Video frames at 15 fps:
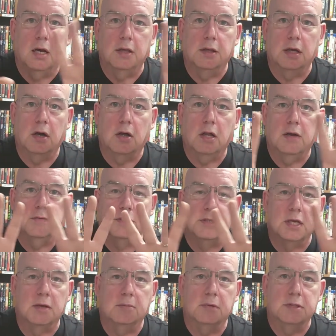They all have
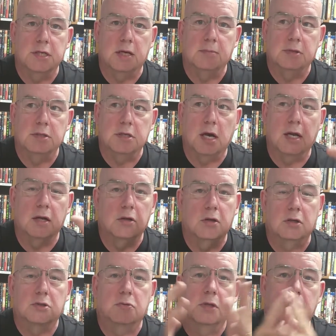the same design. It
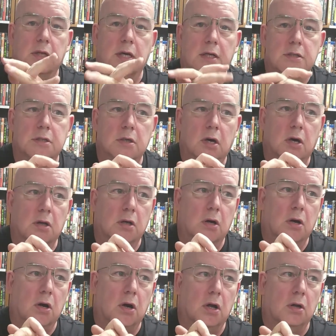looks really nice on
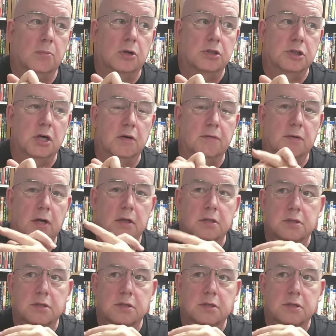a bookshelf, right?